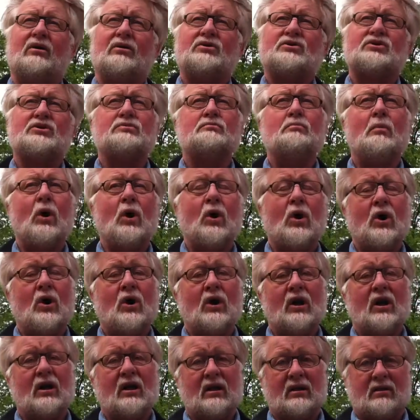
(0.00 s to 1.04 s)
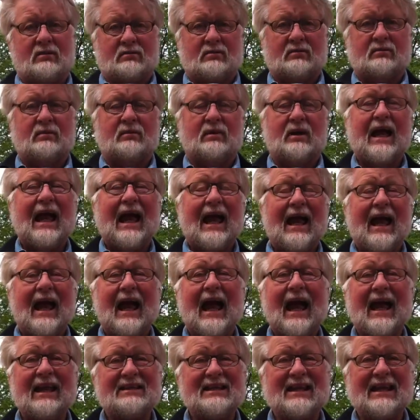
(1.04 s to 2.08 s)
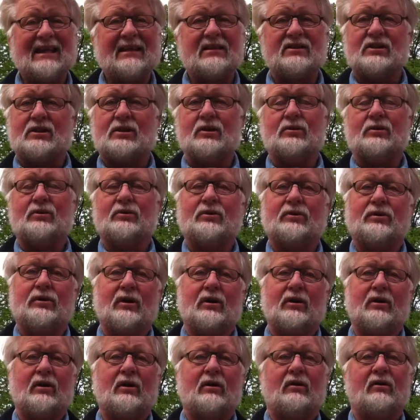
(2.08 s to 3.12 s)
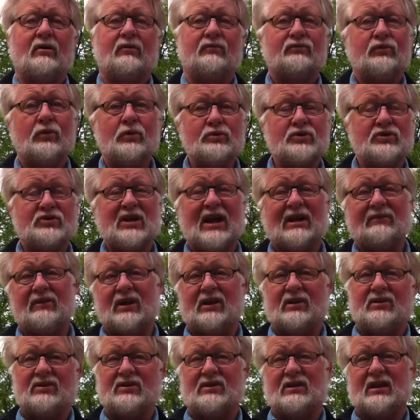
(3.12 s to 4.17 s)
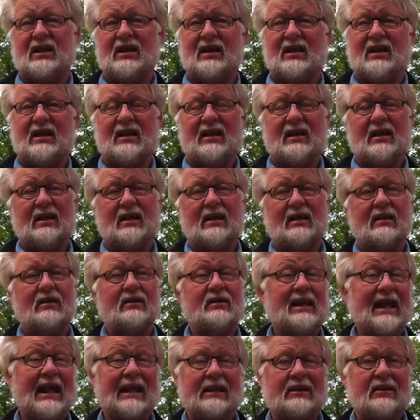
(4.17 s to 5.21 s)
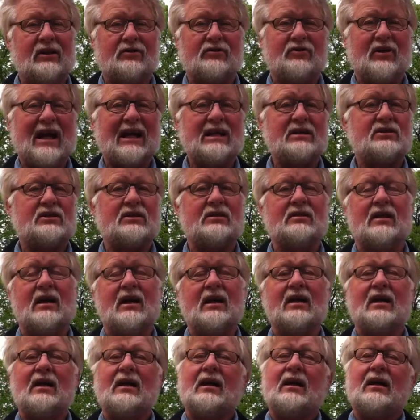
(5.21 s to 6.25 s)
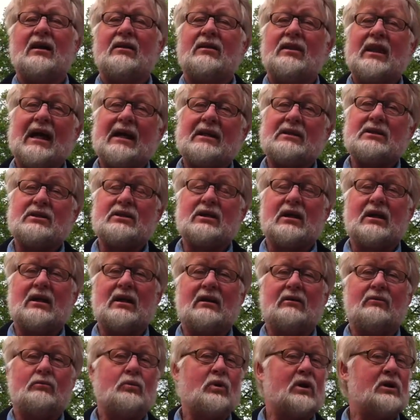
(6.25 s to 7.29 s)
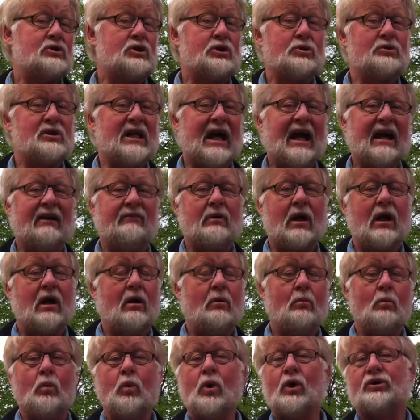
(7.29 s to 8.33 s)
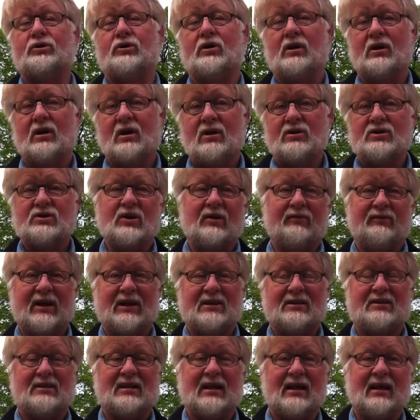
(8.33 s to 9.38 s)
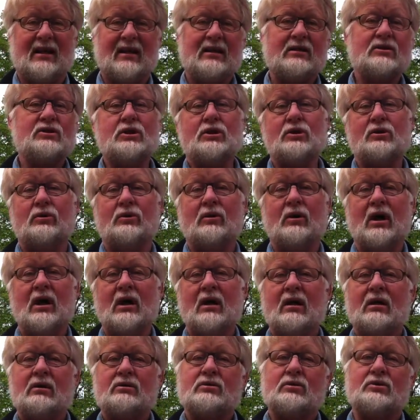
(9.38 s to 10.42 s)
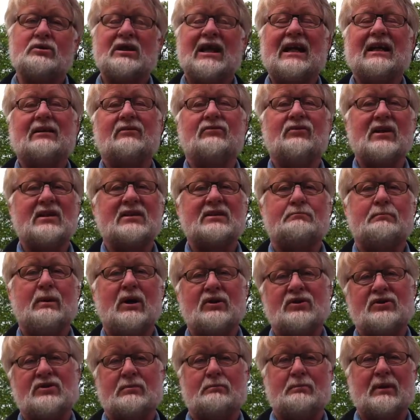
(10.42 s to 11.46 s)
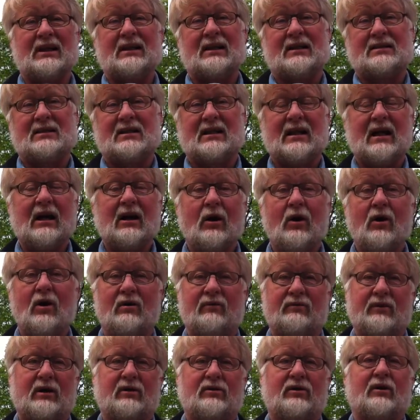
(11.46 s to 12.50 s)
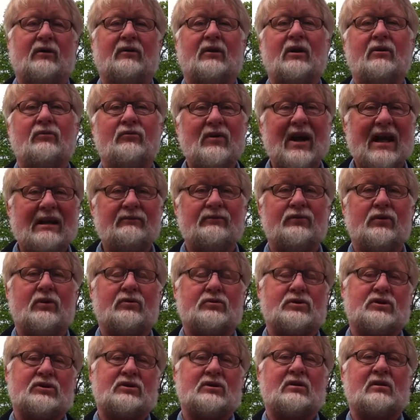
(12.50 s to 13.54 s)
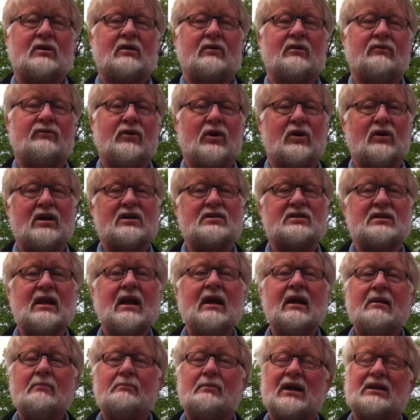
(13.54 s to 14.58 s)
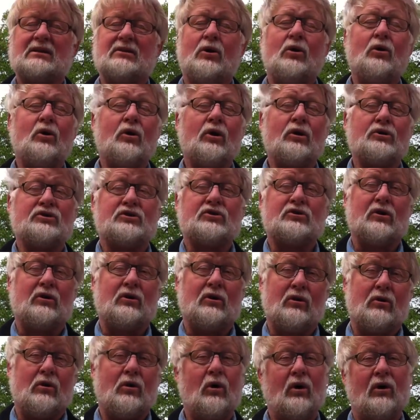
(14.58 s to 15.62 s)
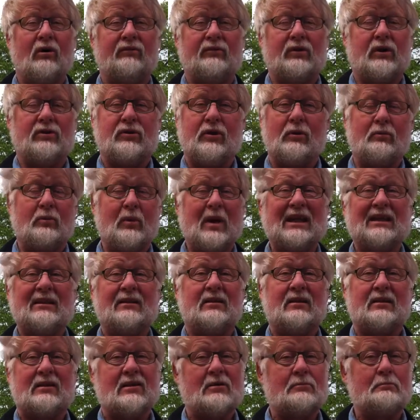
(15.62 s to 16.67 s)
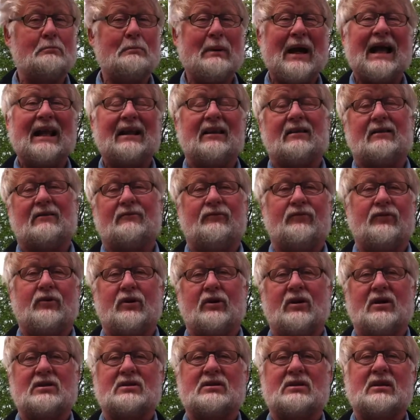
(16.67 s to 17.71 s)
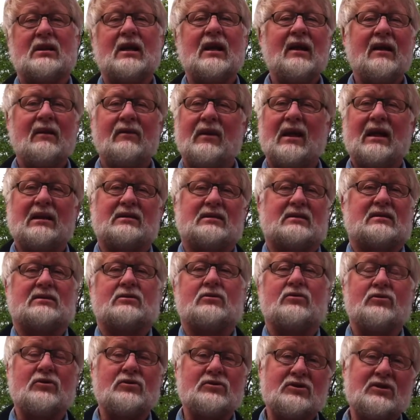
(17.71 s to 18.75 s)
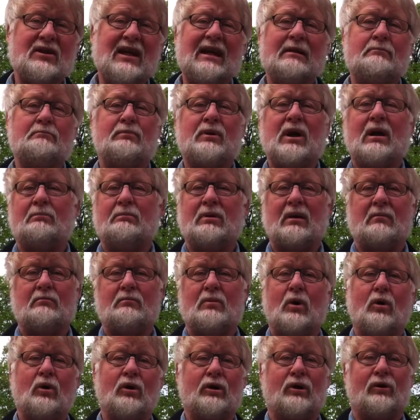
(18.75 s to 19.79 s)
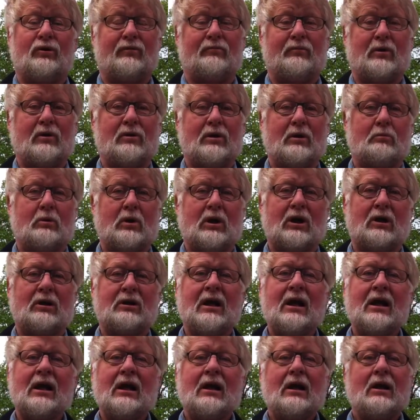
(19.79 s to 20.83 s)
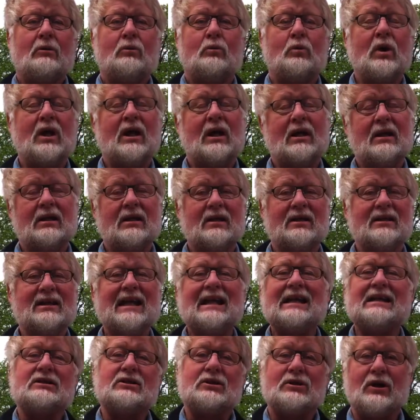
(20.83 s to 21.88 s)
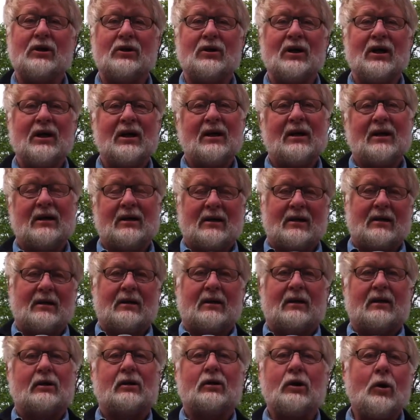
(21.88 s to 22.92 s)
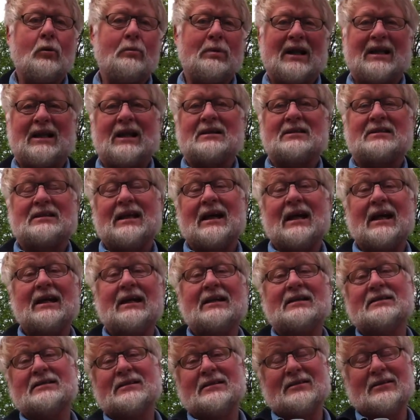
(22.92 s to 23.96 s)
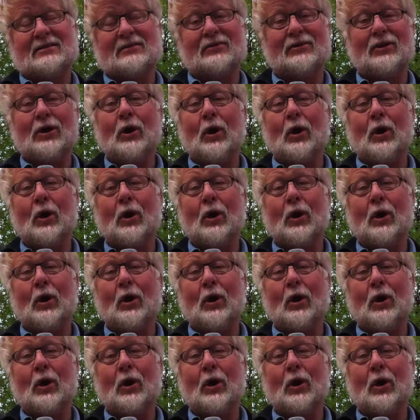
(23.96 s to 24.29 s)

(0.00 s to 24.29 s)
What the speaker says: small adding to the food sovereignty declaration that we should have a wood sovereignty to take responsibility over the rainforest forest, but also over the winter belt forest. That's the same problem all over the world. We need to globalize